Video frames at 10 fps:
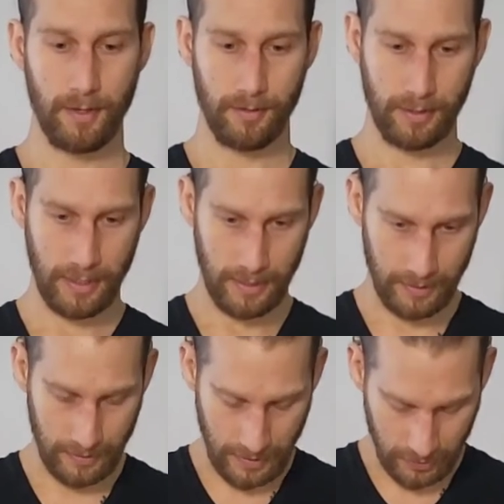Okay,
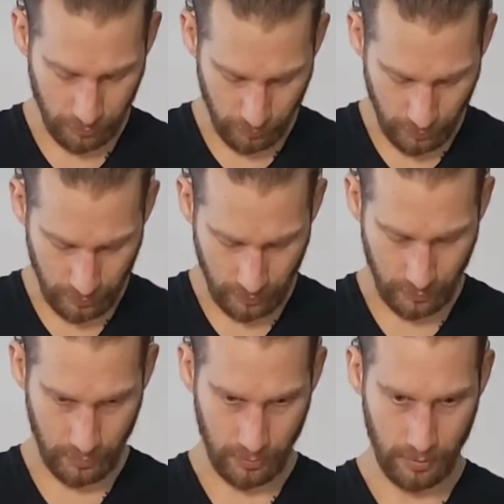the next one,
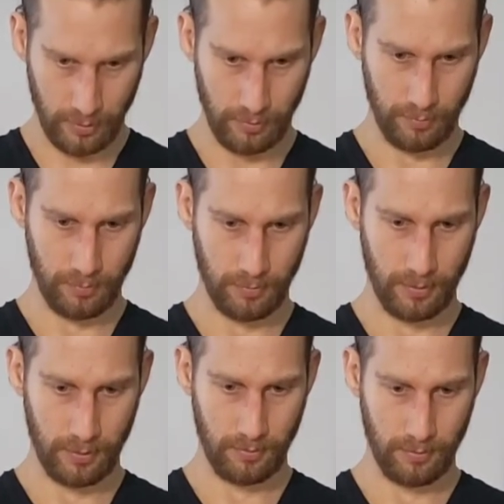which one do
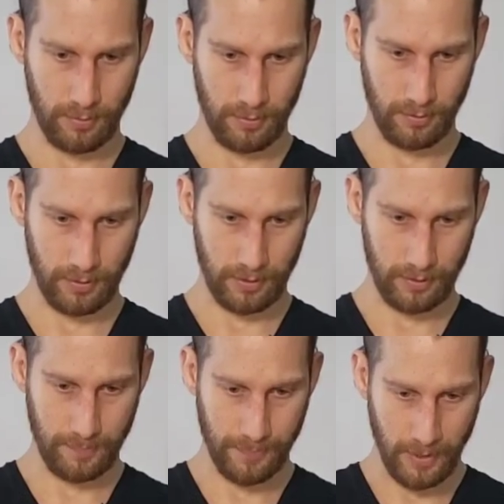I want to show next?
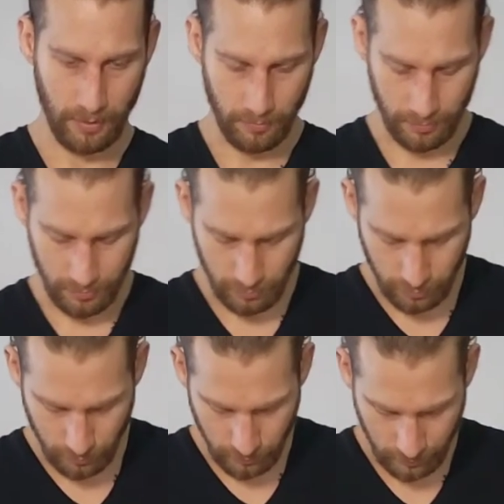Well, let's do
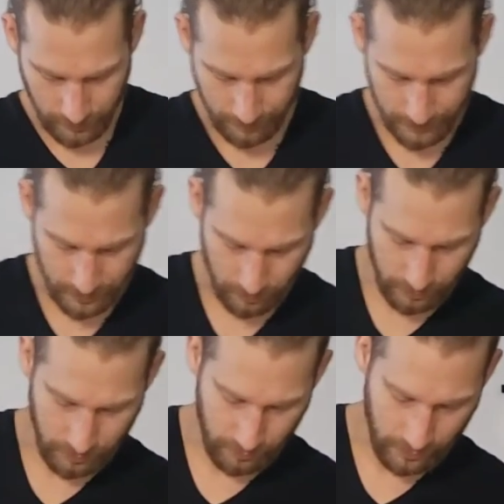2 more. So
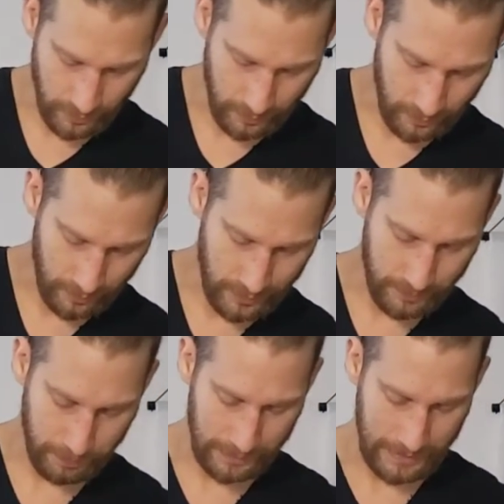we'll do the
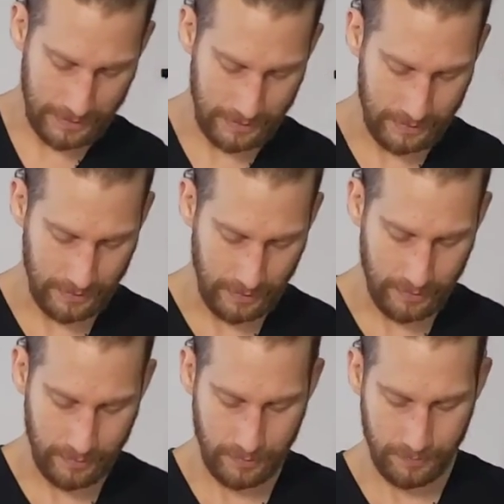Spleen
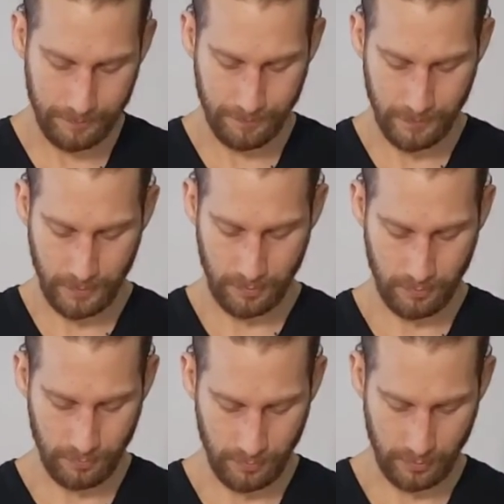6.
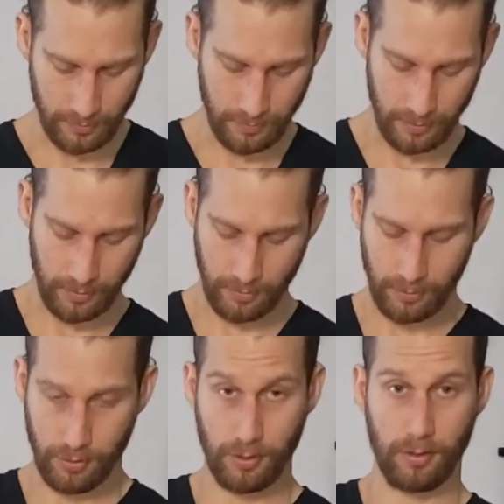This one's a little bit hard to
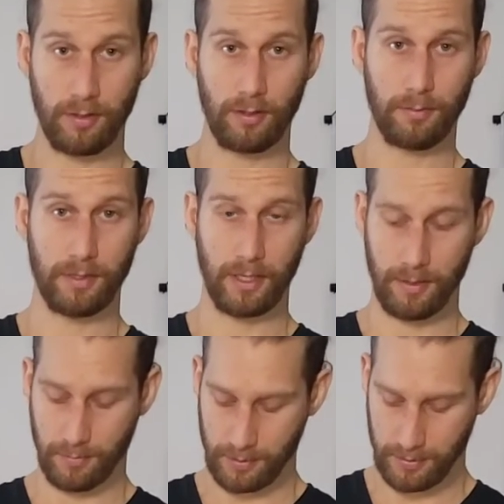show. I hope the
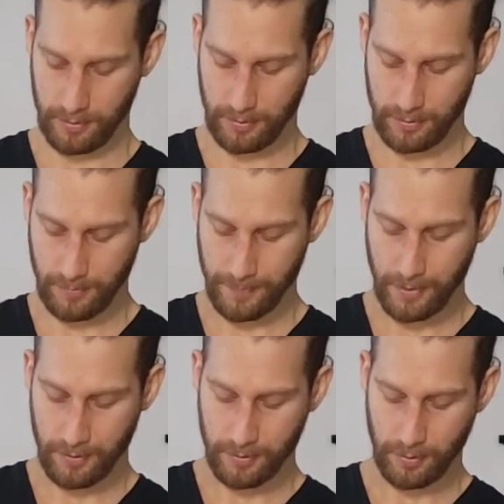camera can see this.
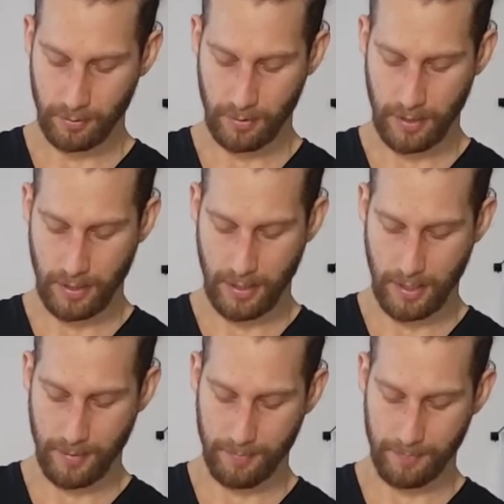So
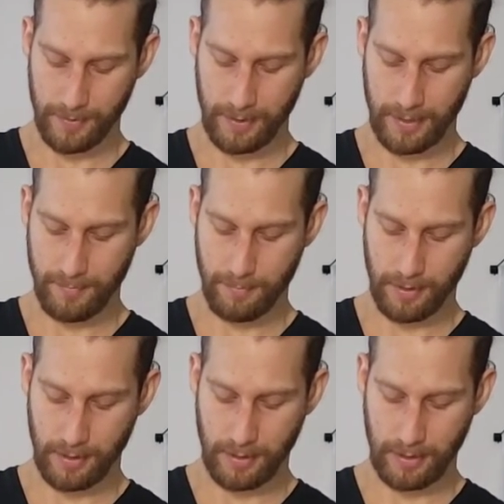I'm in
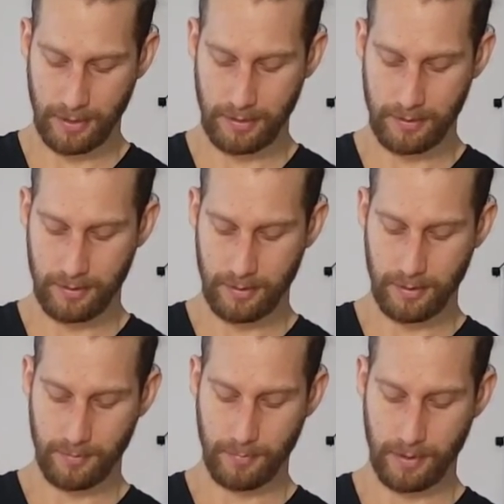behind
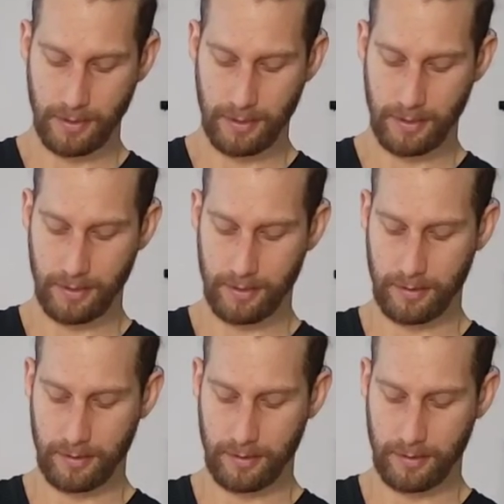my